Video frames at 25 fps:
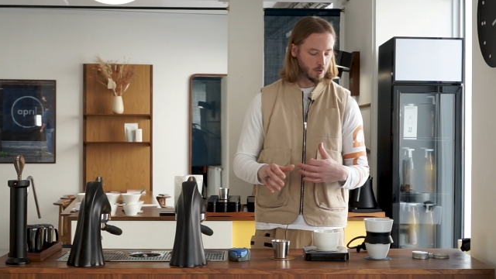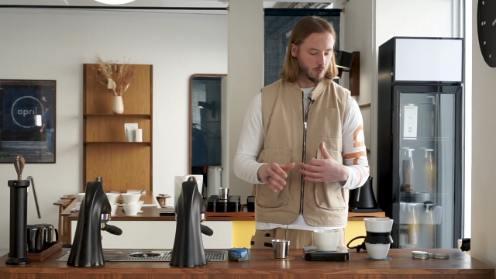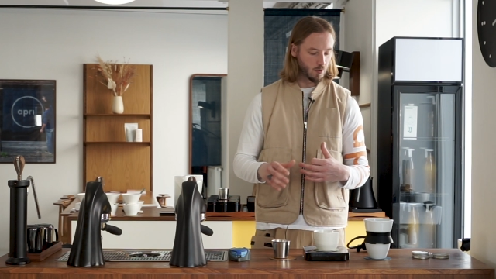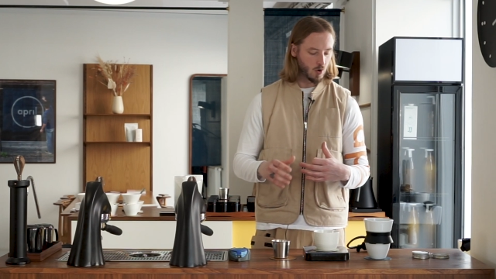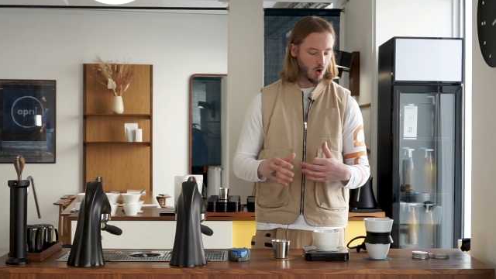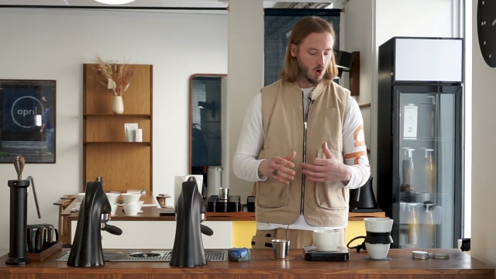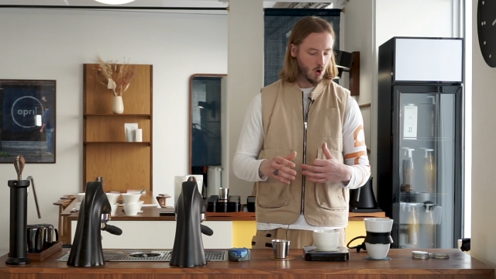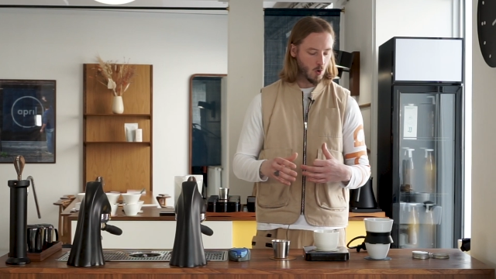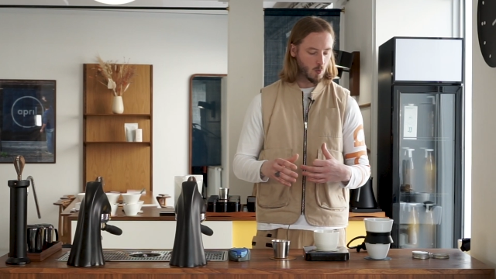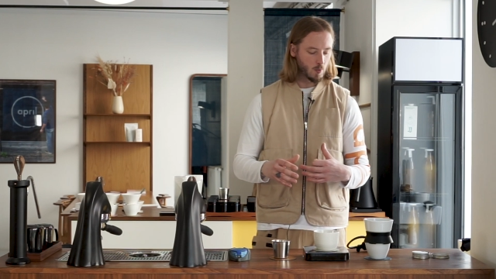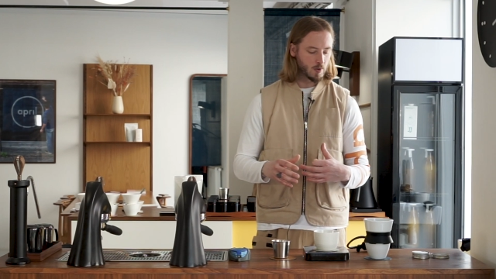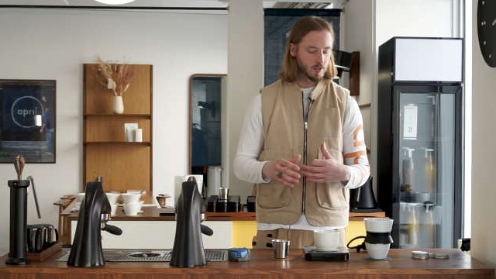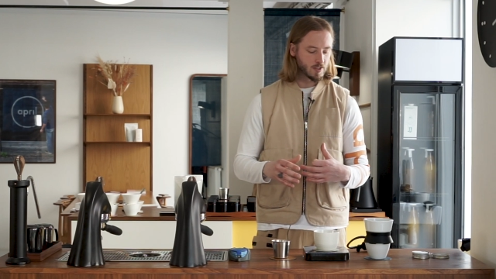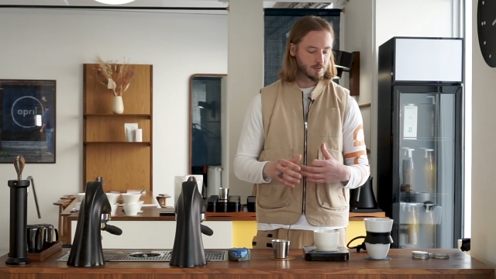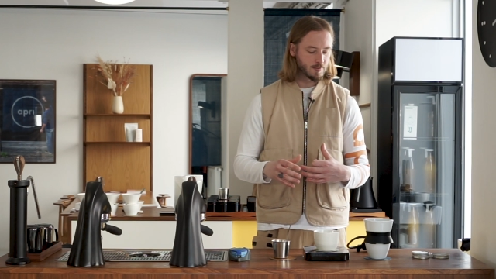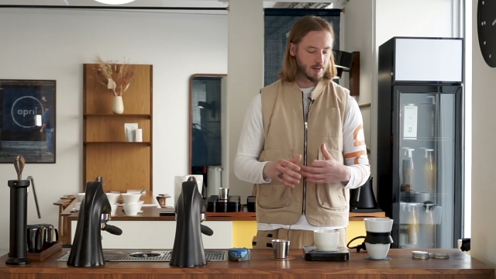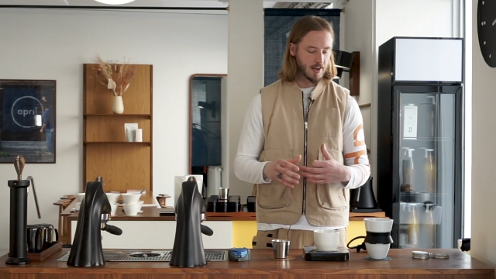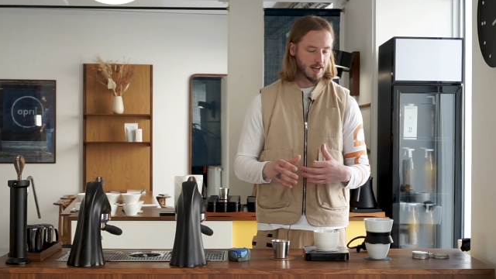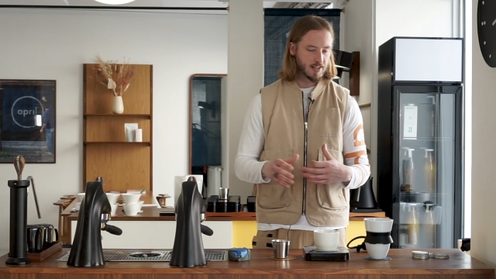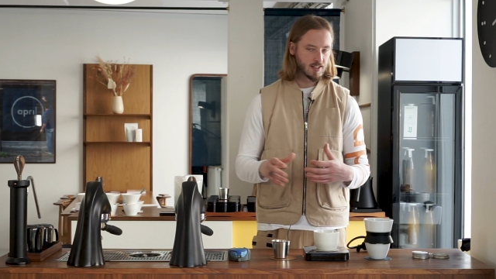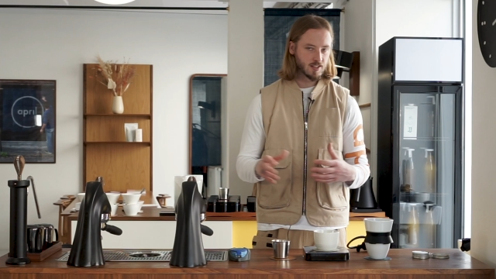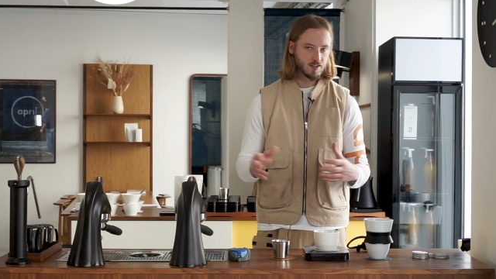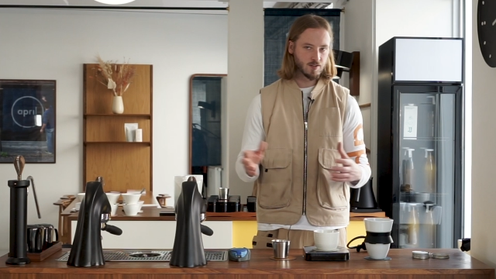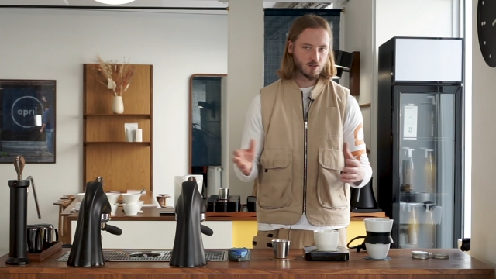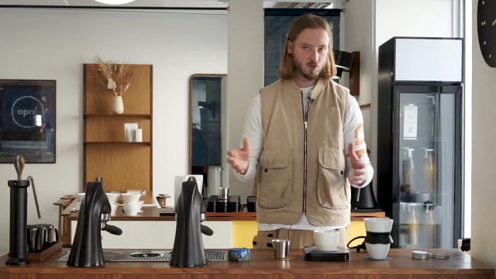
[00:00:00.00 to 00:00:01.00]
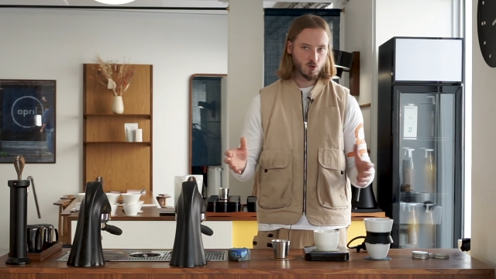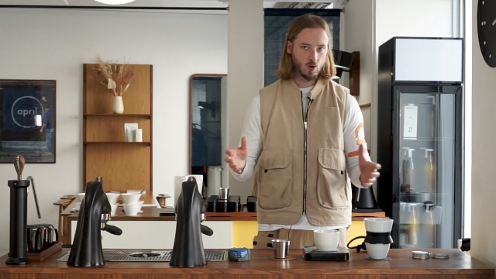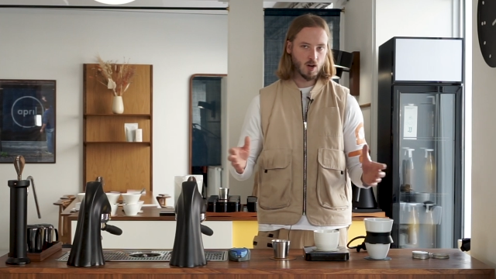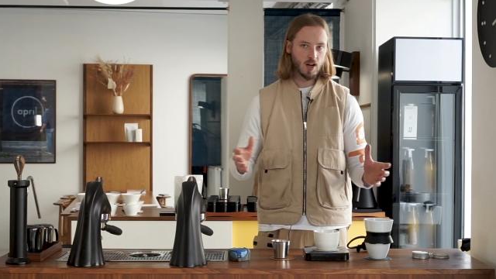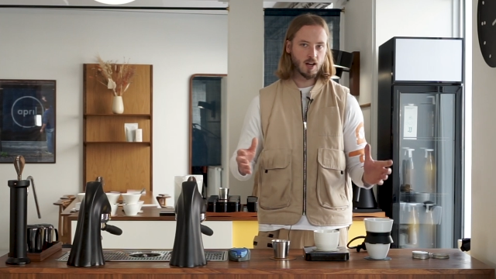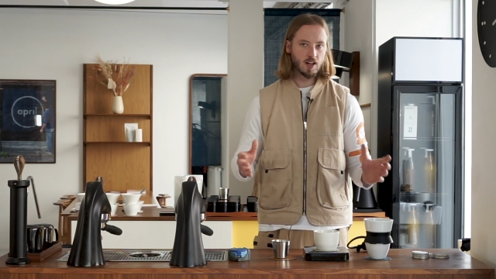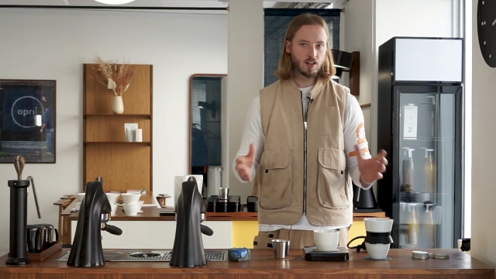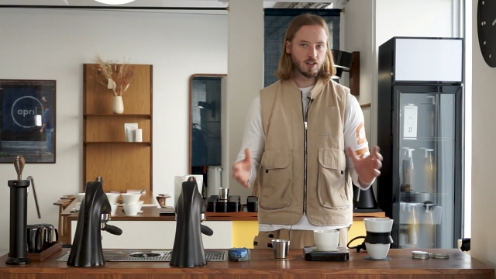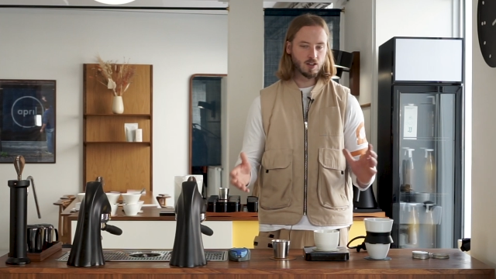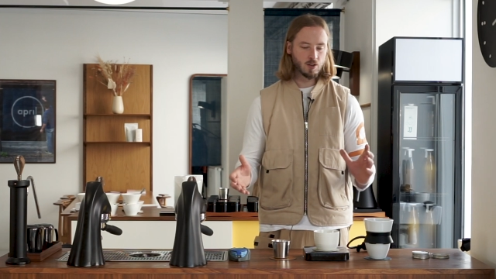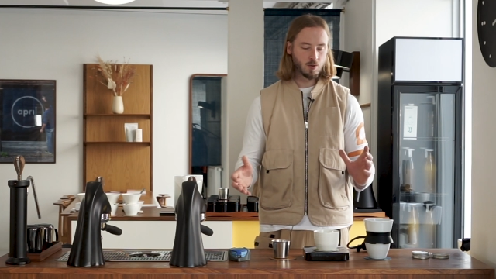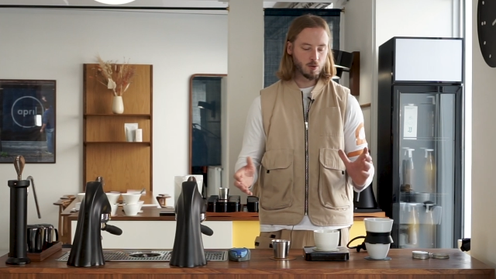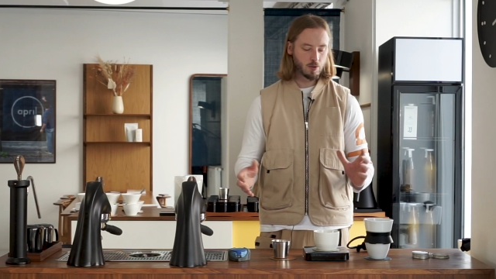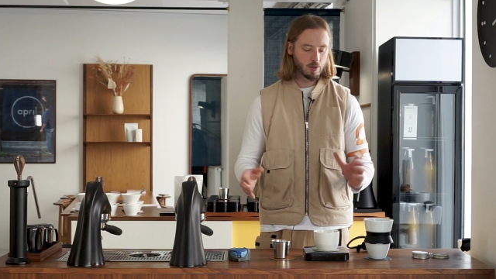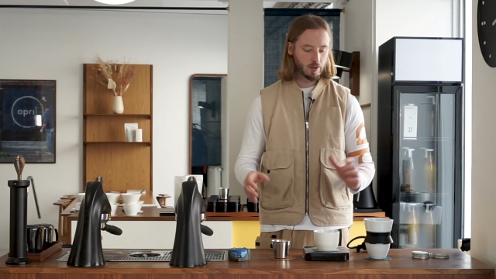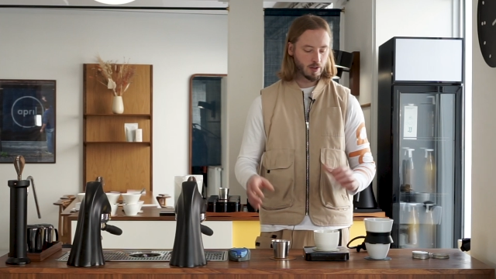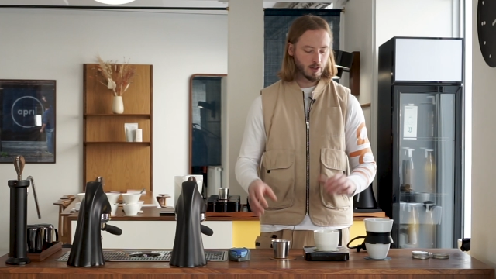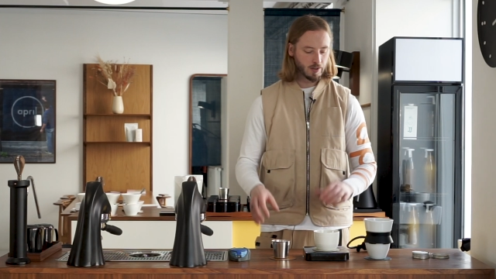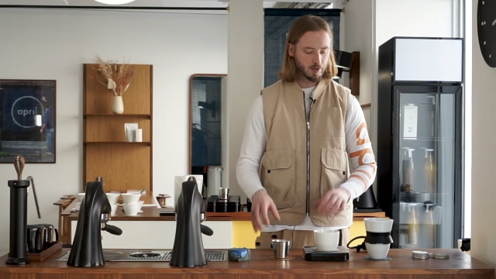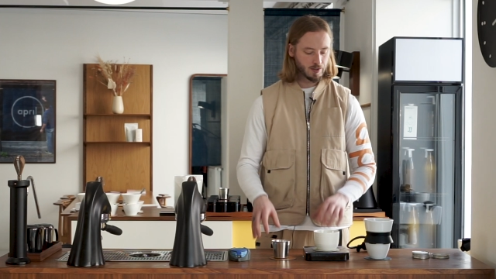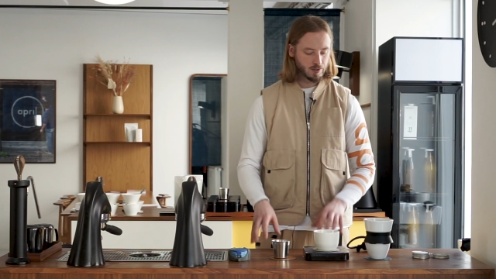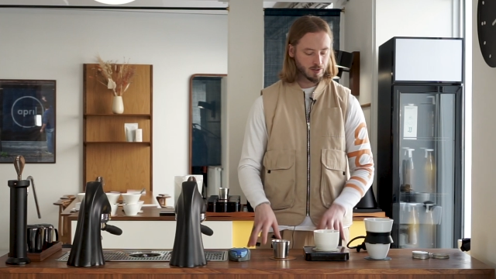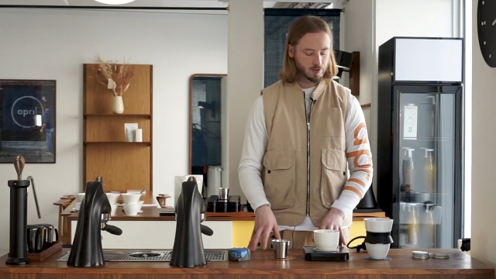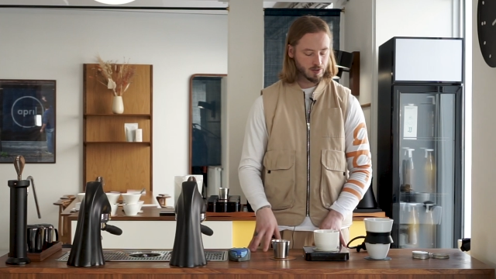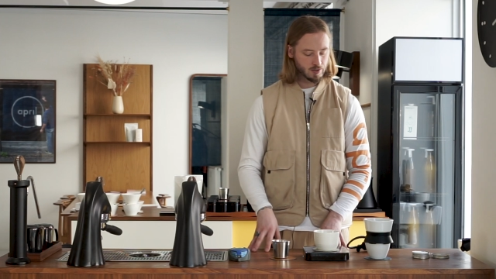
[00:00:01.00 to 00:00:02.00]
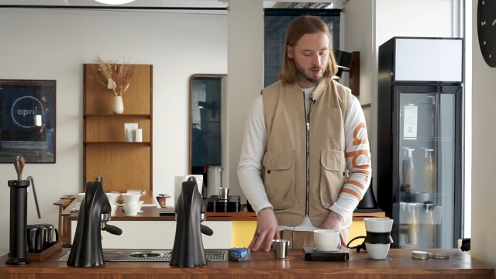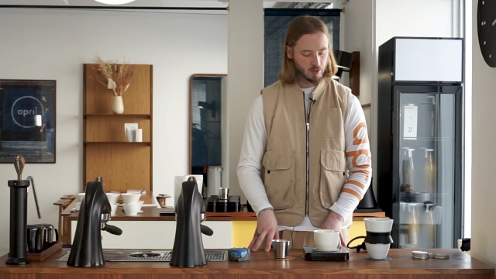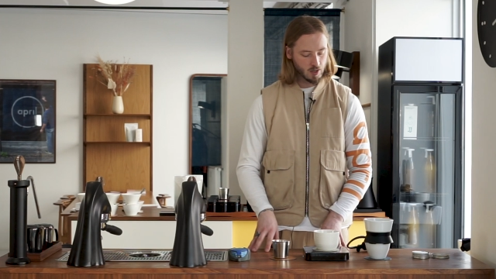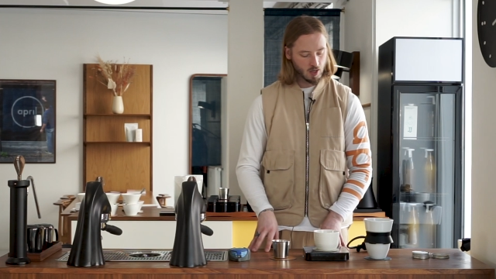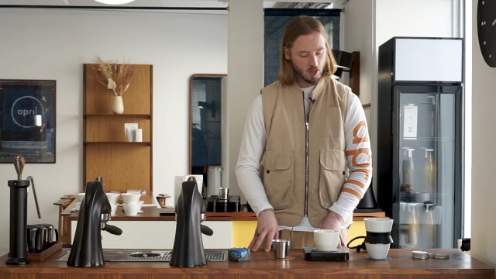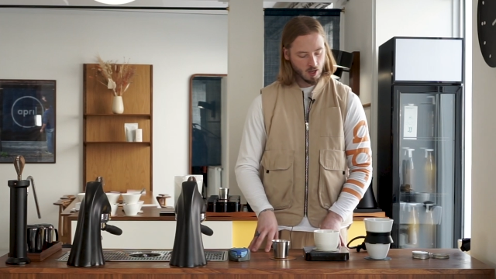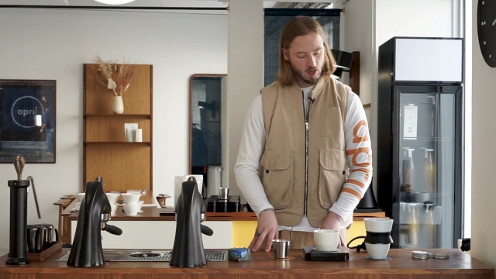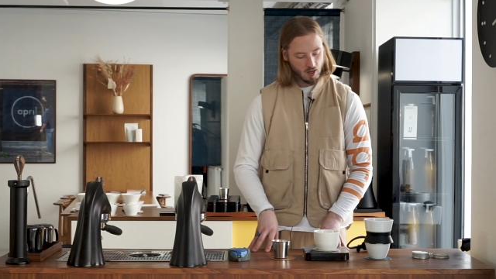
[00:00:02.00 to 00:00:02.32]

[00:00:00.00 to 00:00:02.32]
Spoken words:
always fans of trying new things.